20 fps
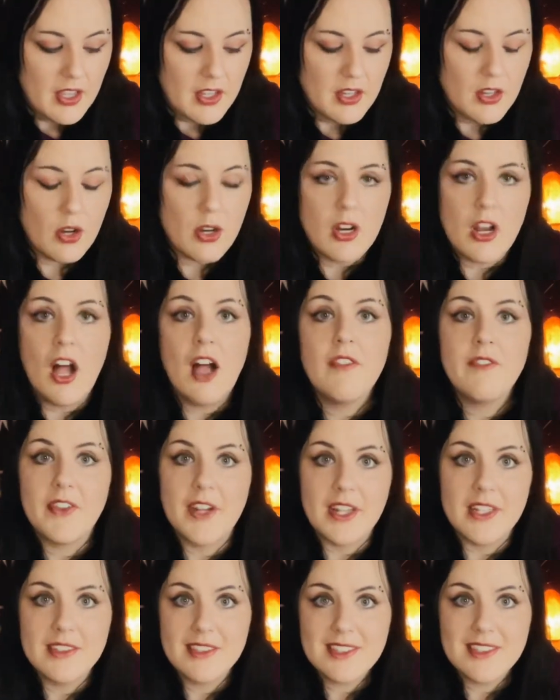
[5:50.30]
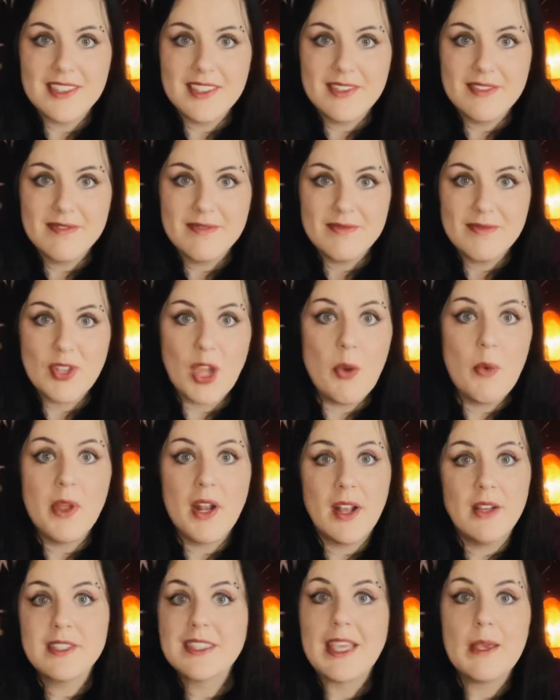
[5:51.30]
Your confidence, no
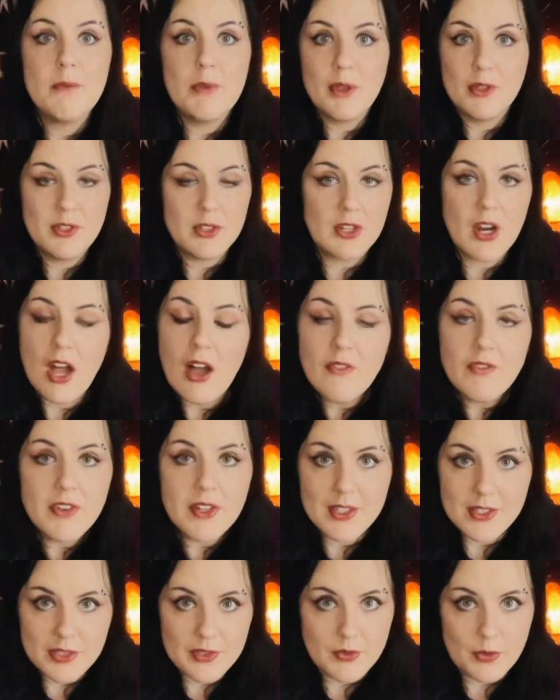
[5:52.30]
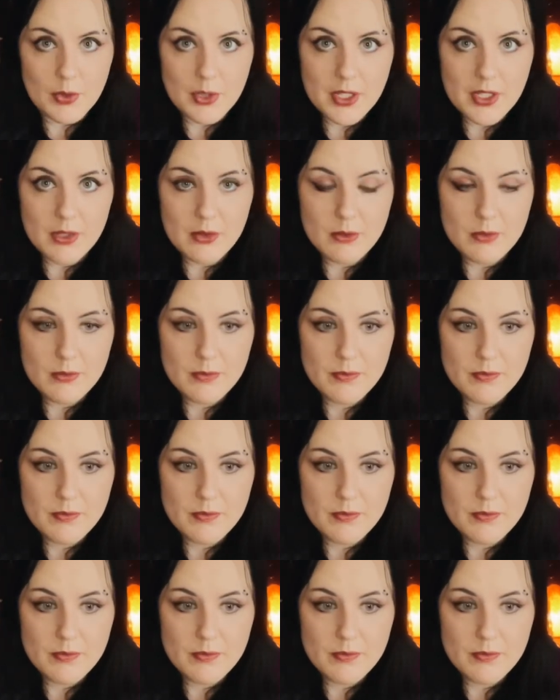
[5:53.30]
one else can build your confidence for you.